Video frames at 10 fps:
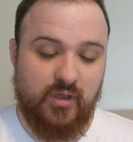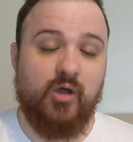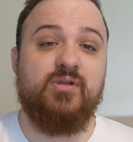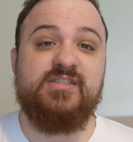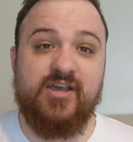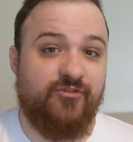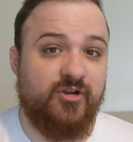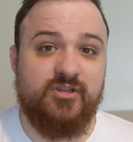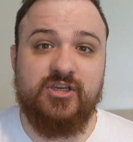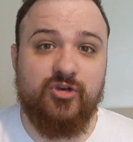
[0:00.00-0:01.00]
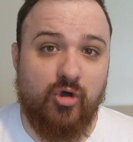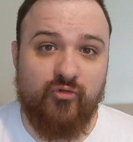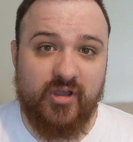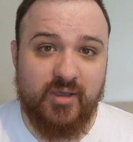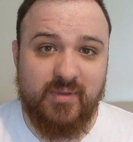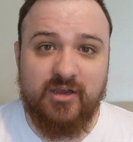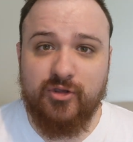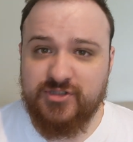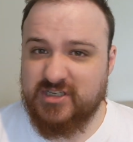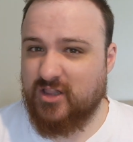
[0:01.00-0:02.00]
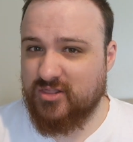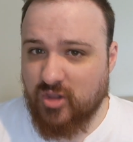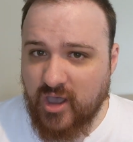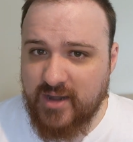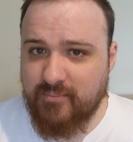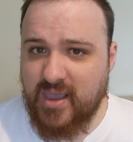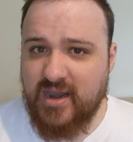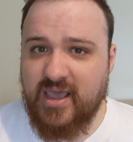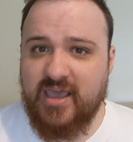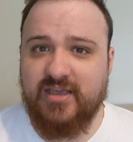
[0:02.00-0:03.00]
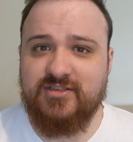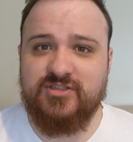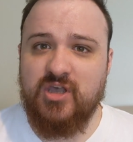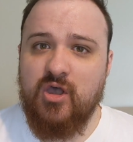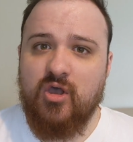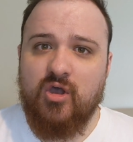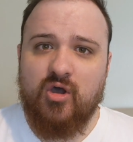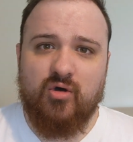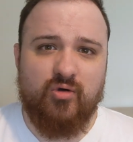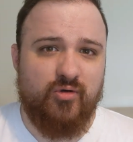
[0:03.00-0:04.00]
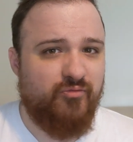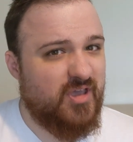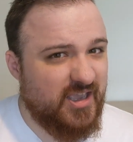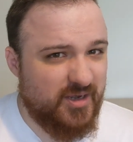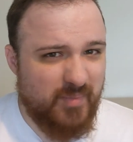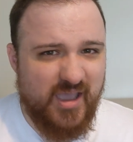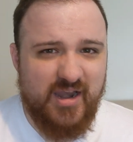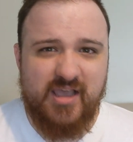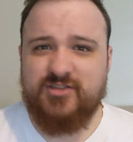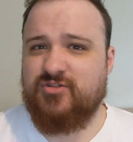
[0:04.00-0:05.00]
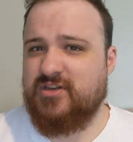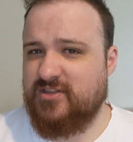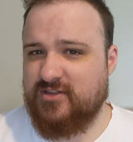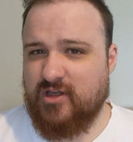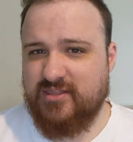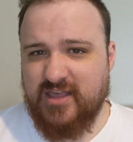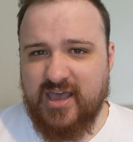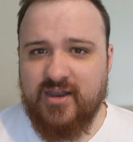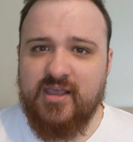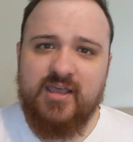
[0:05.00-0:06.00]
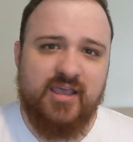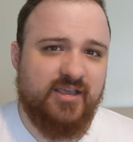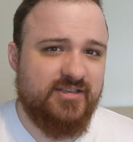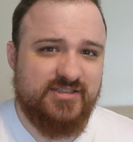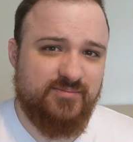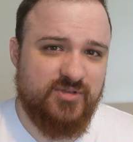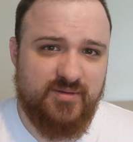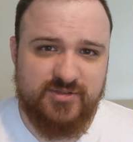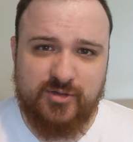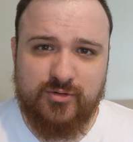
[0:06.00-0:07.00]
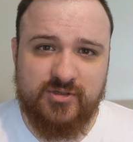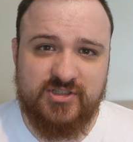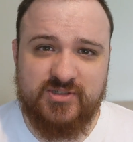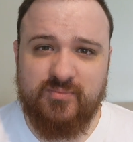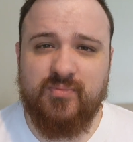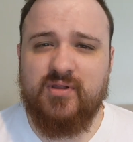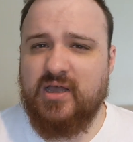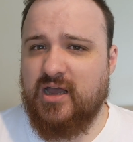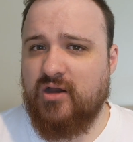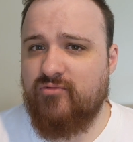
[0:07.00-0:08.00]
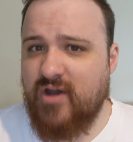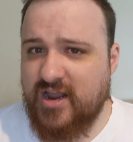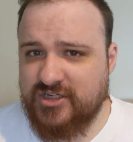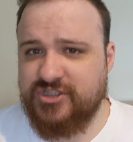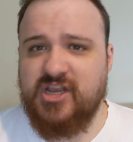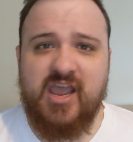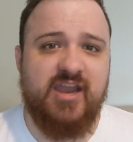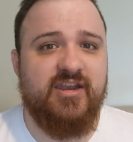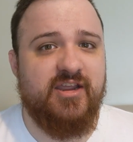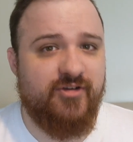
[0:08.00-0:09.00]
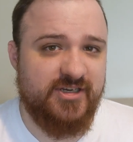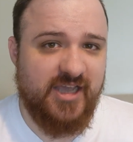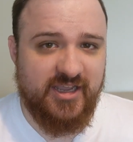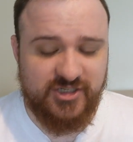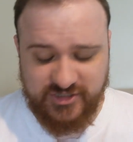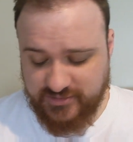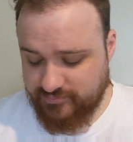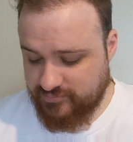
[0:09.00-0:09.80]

I would definitely not recommend using a light mayonnaise or a vegan mayonnaise or anything like that. It can sometimes cause some rash and irritation.